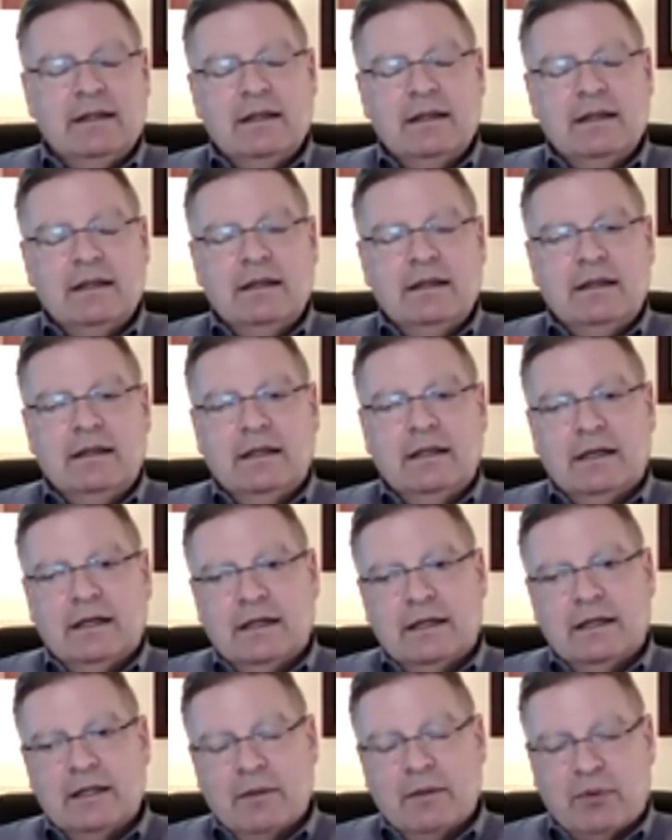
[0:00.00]

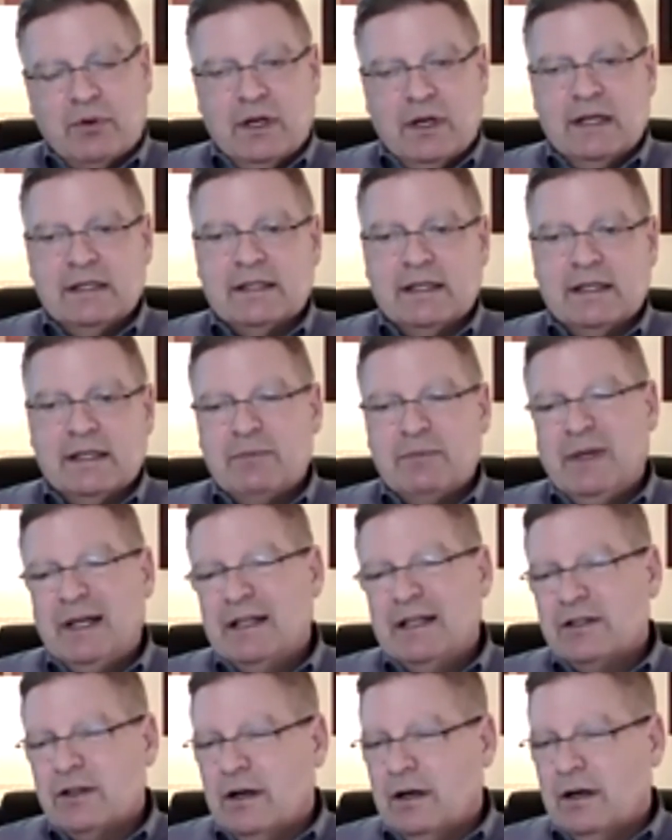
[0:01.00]
the process. But
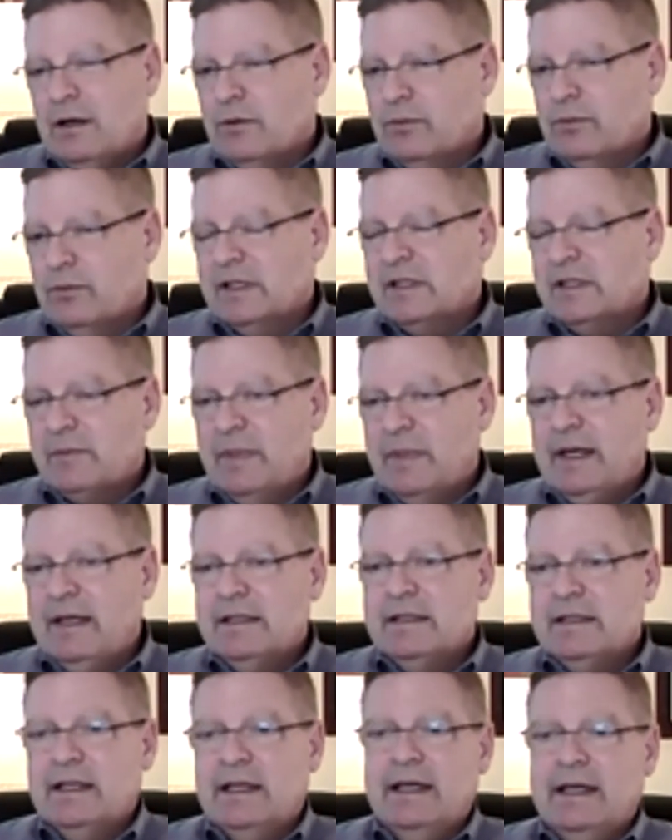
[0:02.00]
it's all
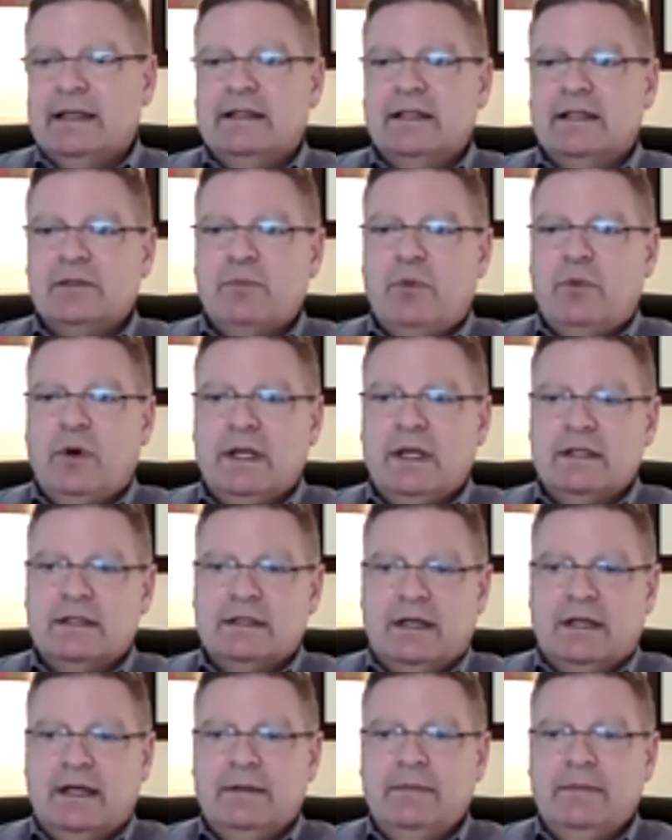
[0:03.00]
risk-based at this point in
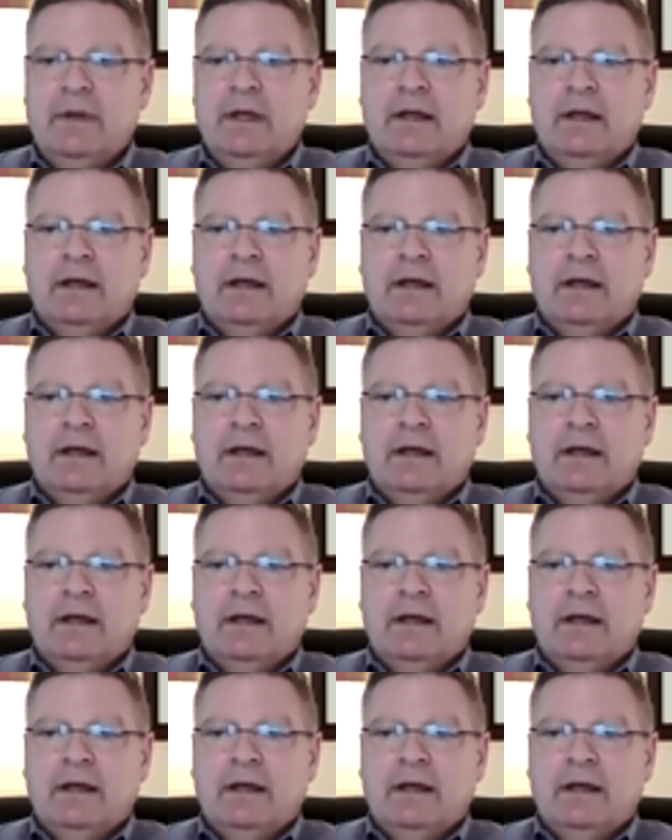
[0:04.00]
time.